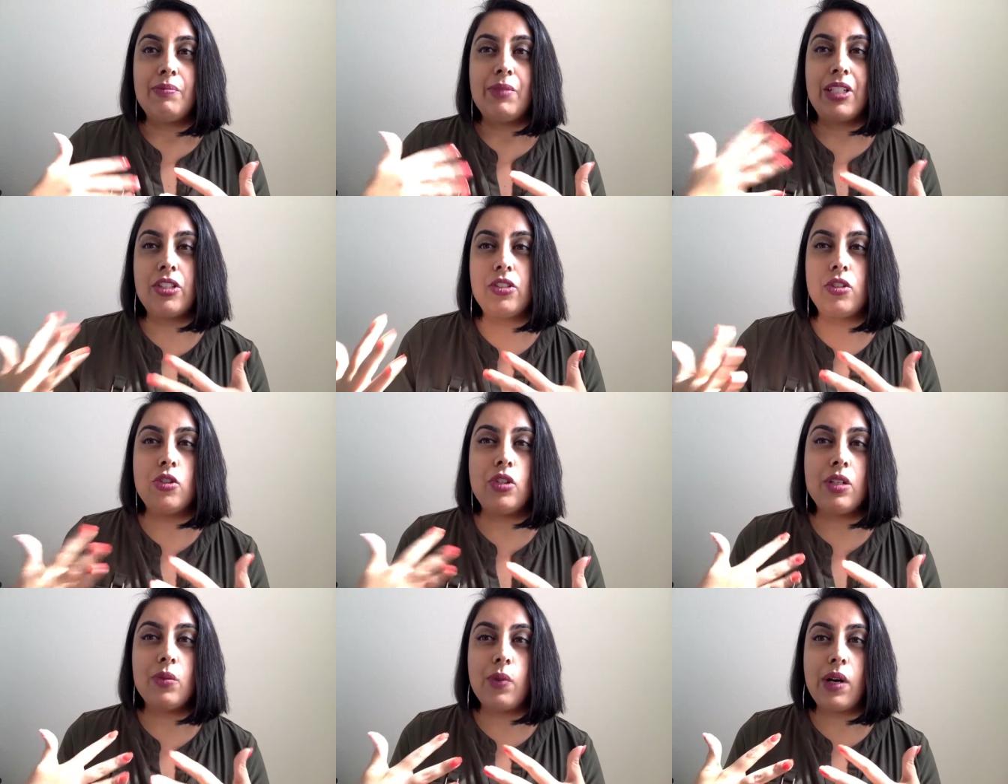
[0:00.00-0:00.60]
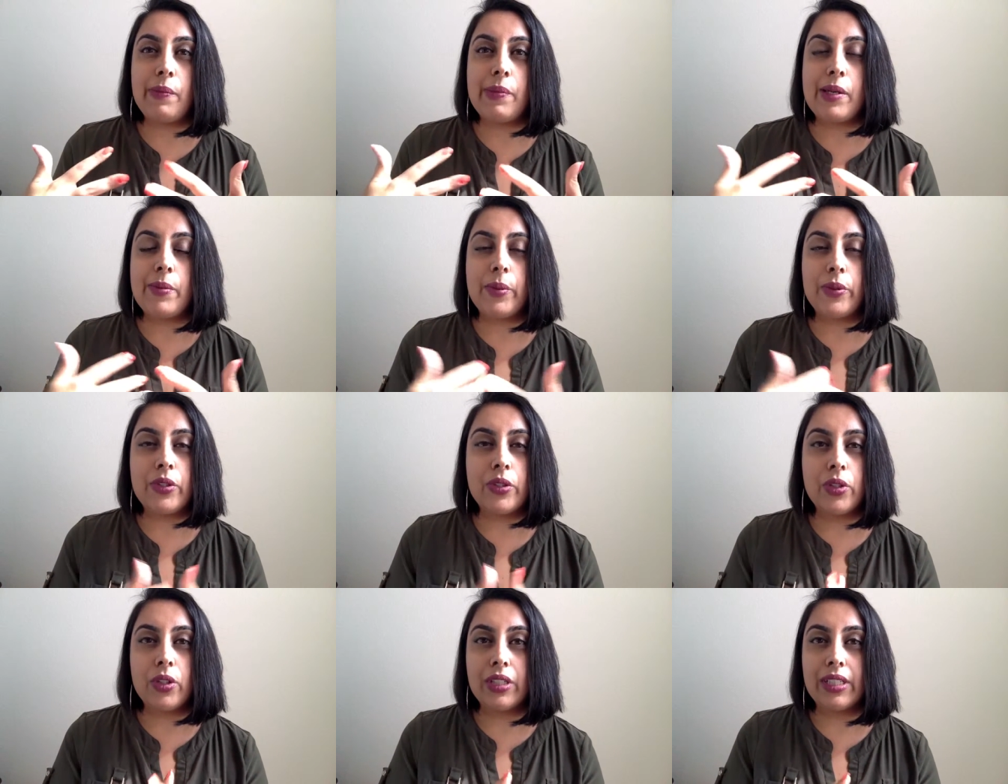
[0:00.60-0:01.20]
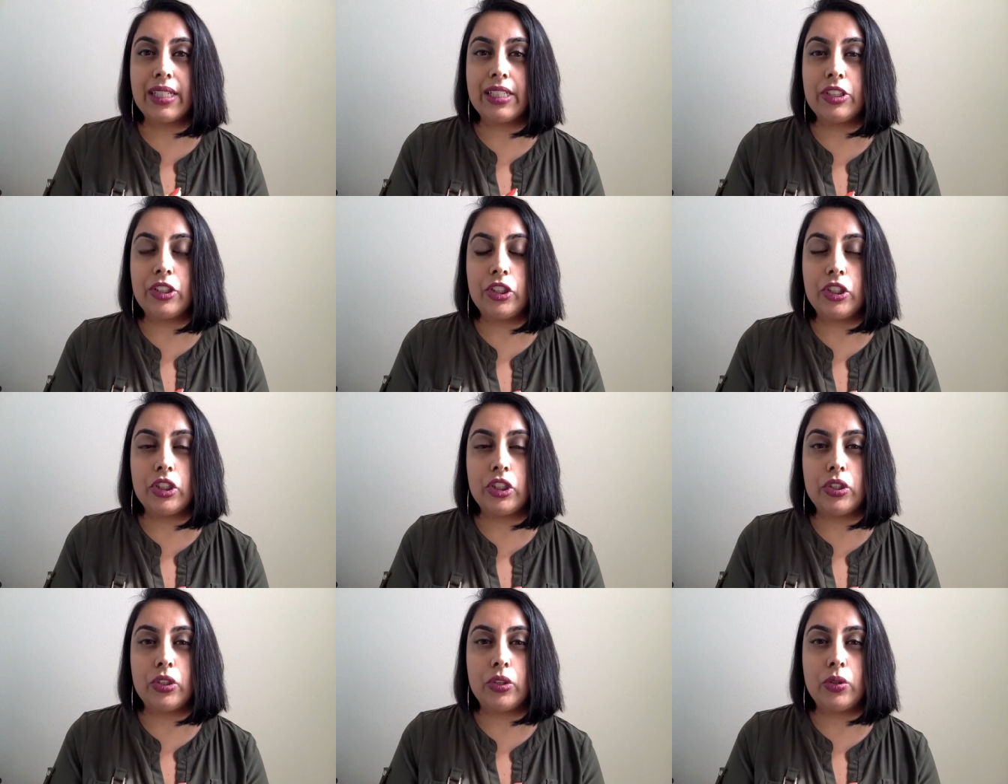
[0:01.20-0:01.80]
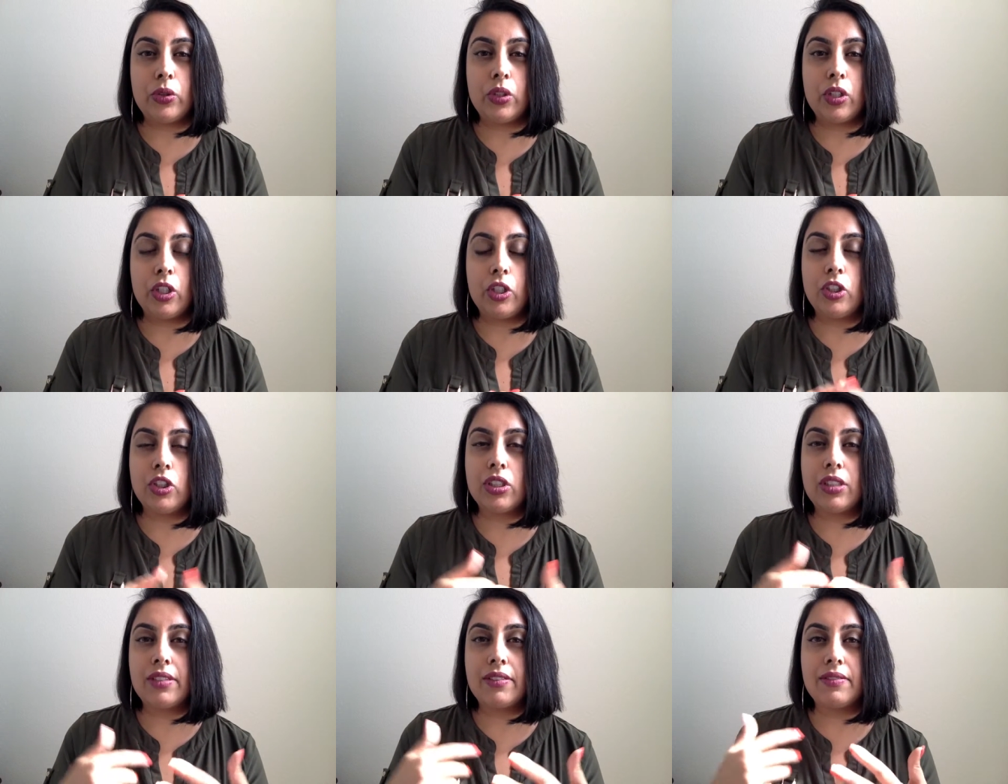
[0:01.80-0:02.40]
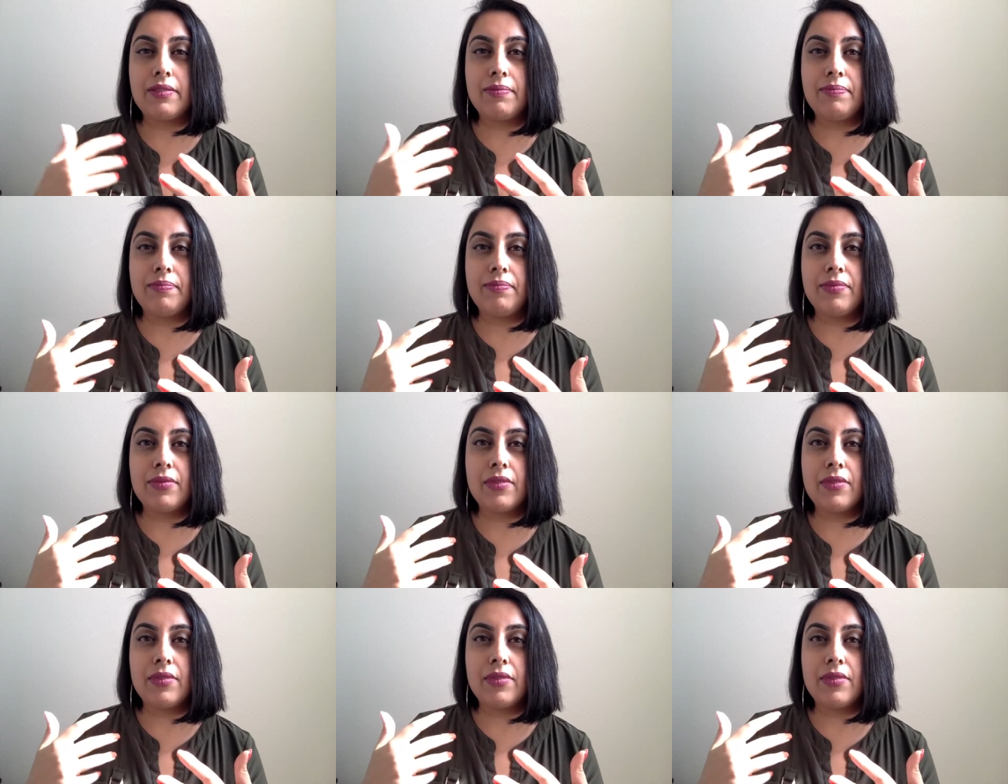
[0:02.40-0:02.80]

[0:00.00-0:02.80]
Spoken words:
because you didn't want people to look at you, or you just